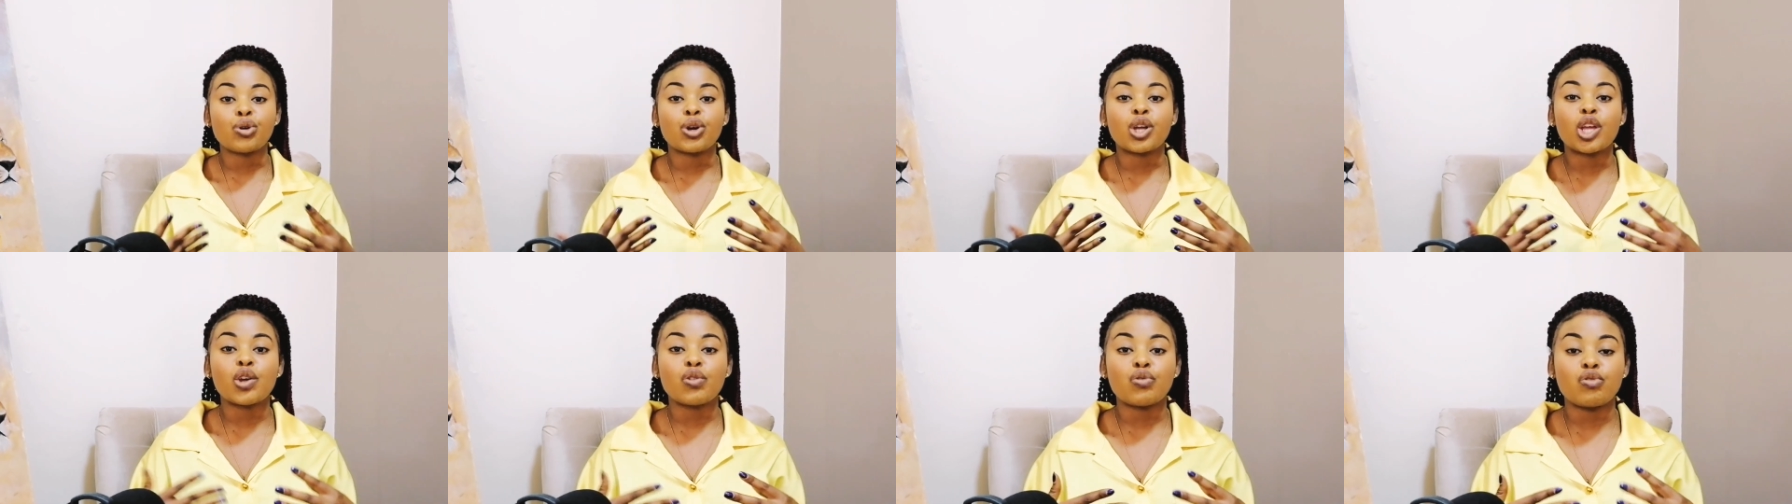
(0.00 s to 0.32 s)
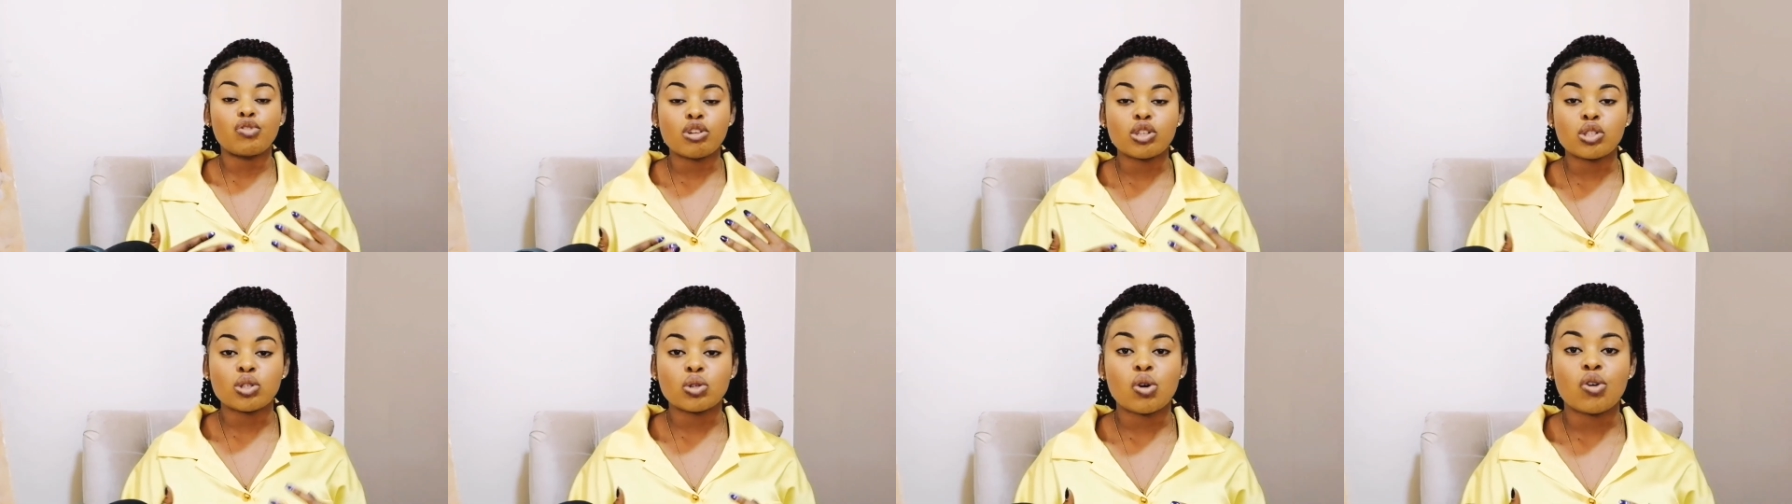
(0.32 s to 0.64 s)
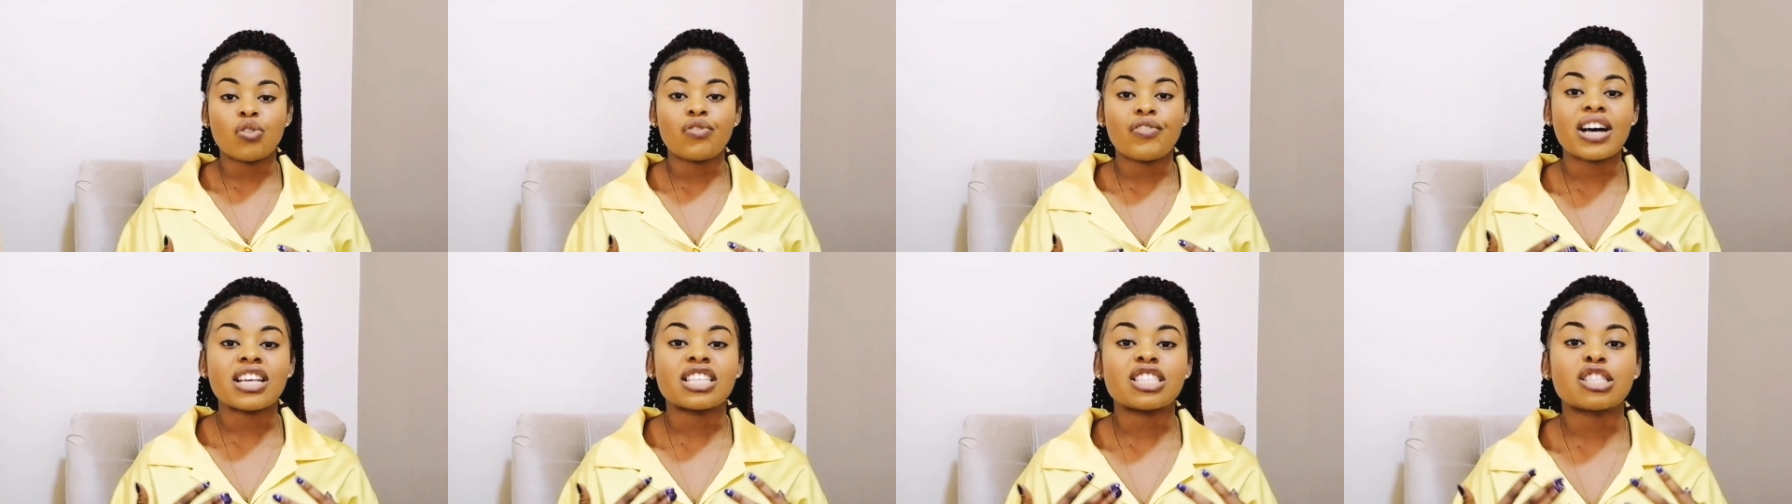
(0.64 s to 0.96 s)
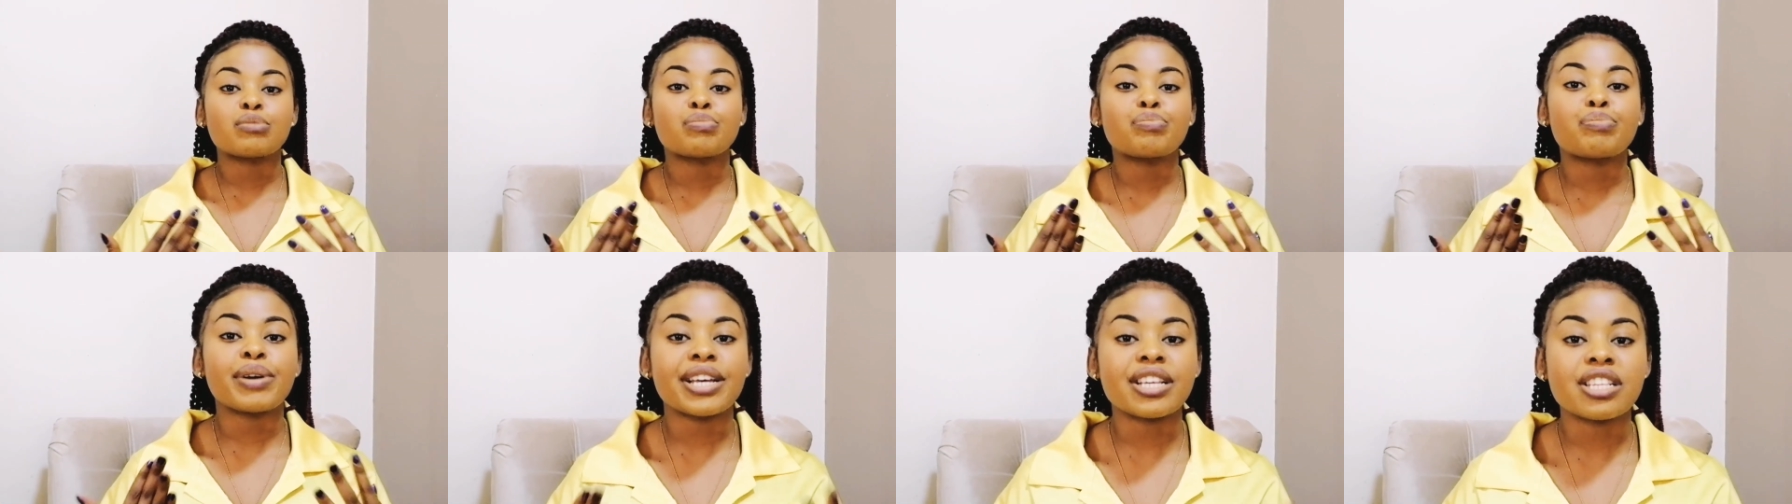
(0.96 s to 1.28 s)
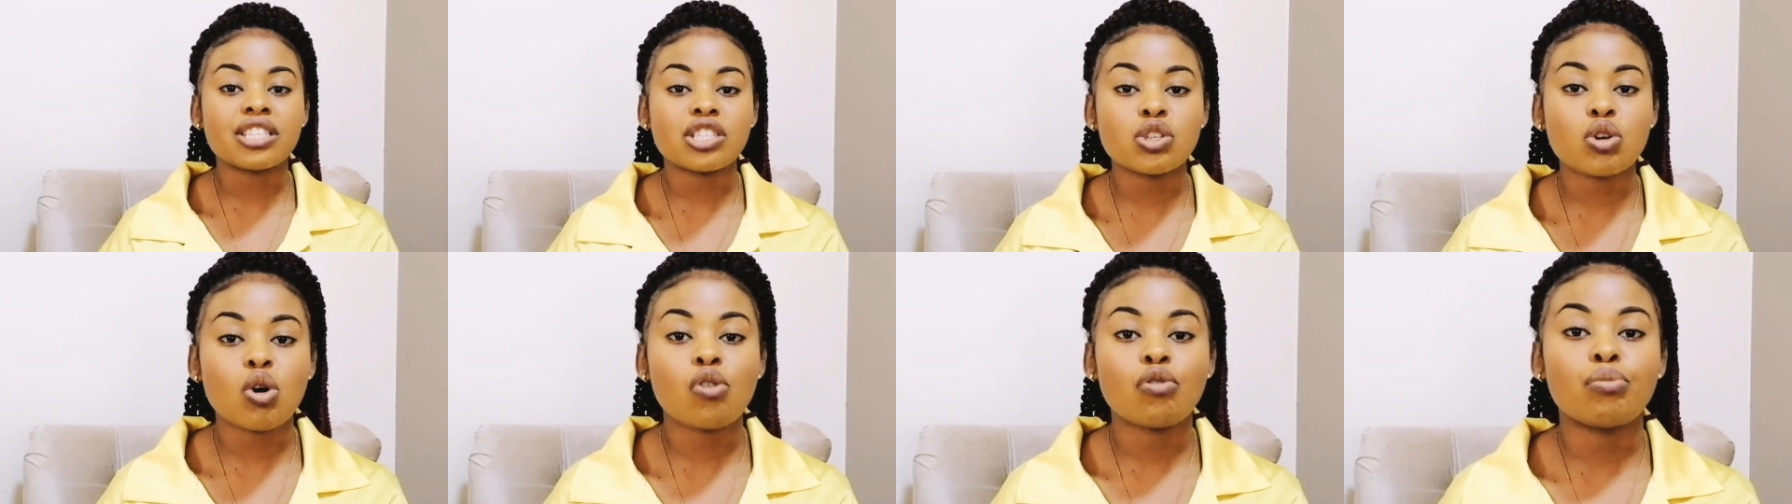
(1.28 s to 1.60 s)
you give yourself a
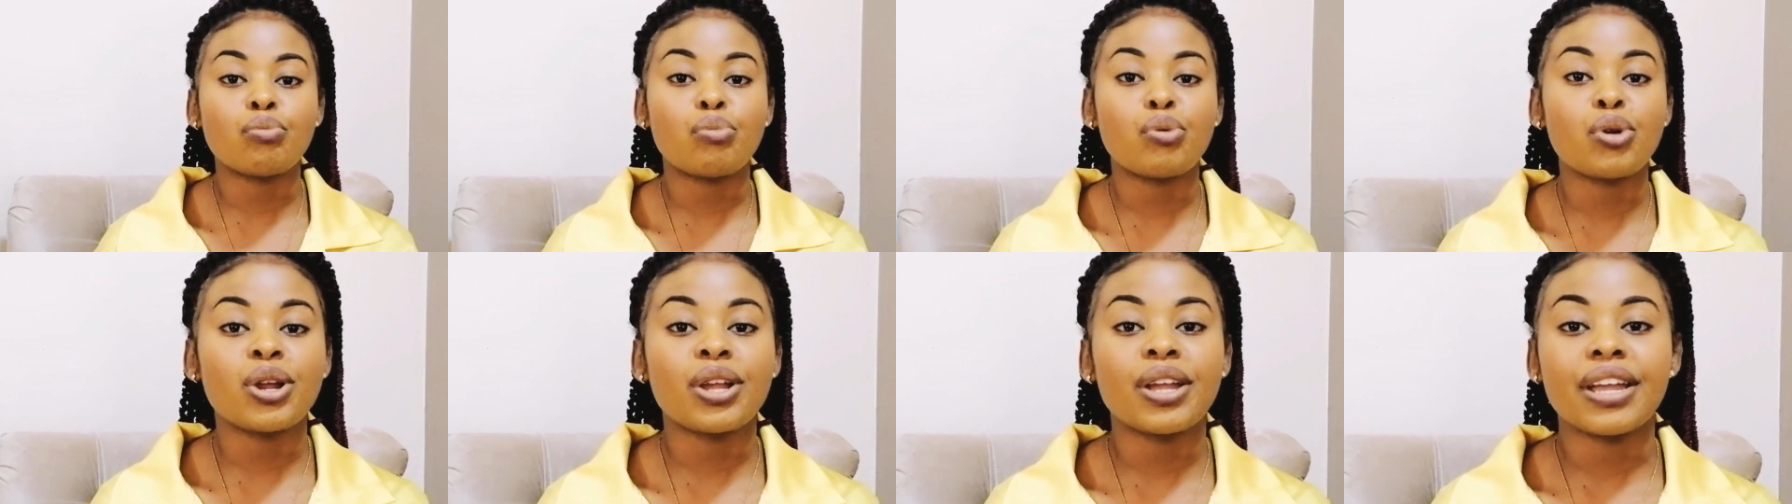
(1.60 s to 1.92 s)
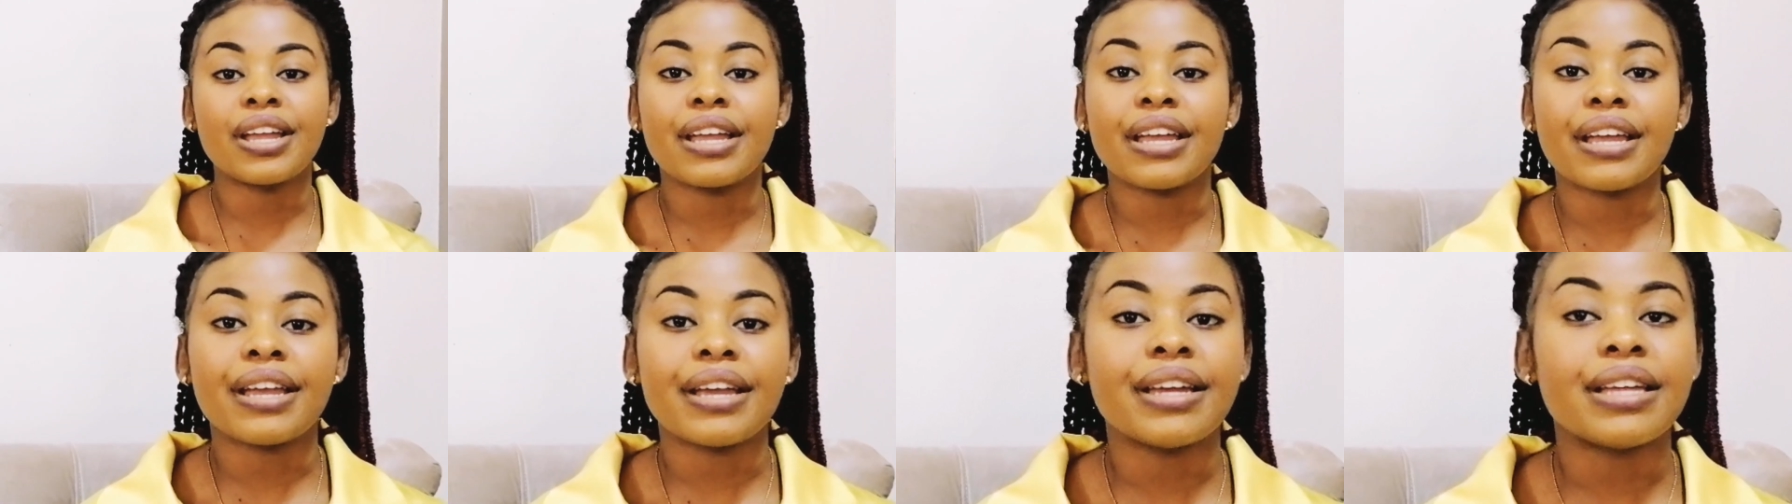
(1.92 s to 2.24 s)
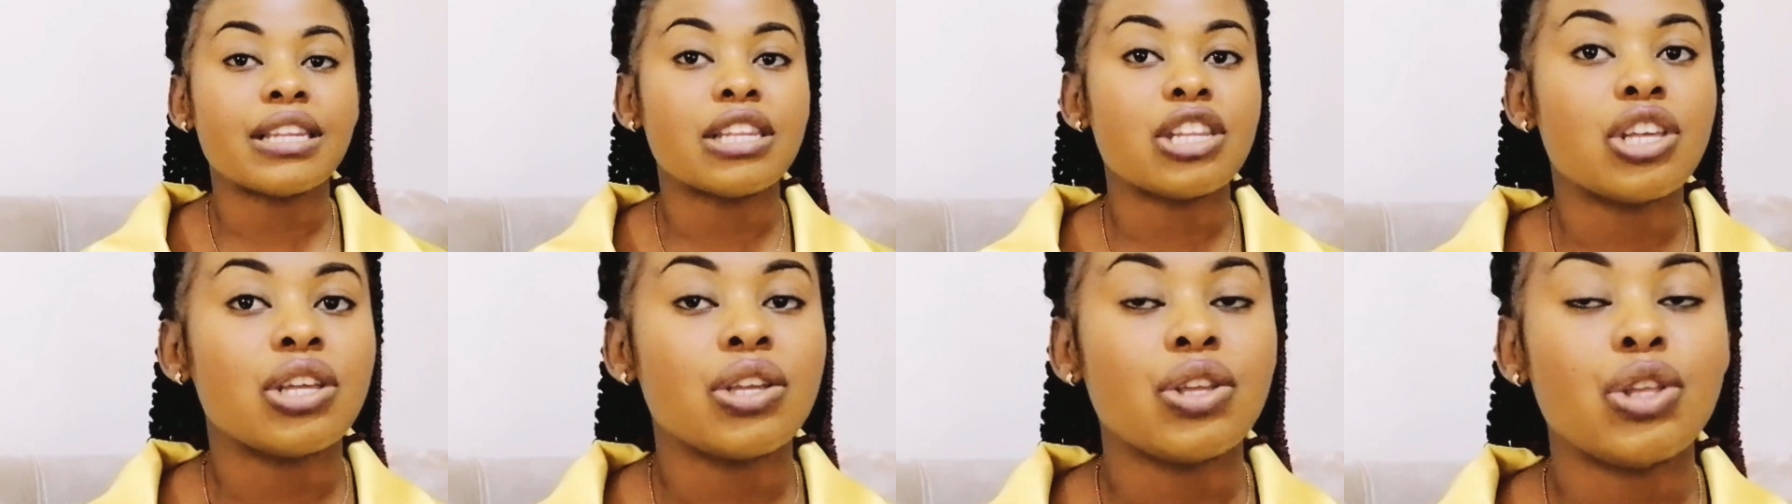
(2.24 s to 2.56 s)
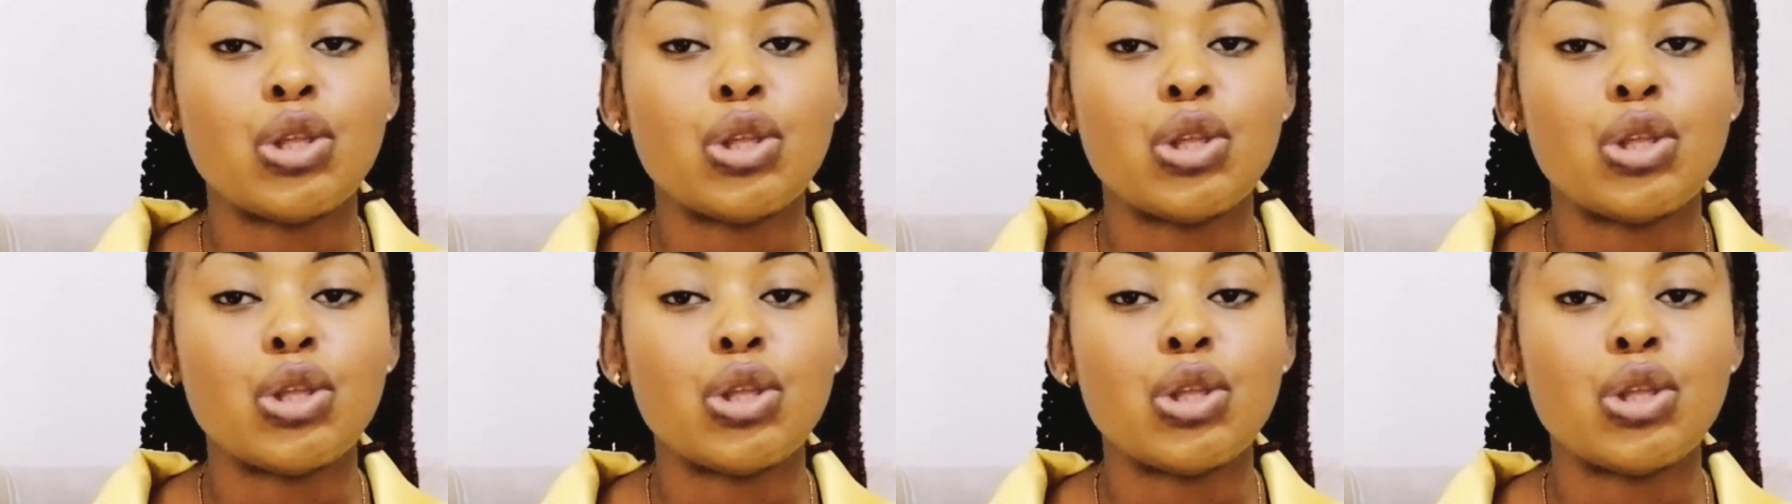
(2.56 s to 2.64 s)
space of bringing in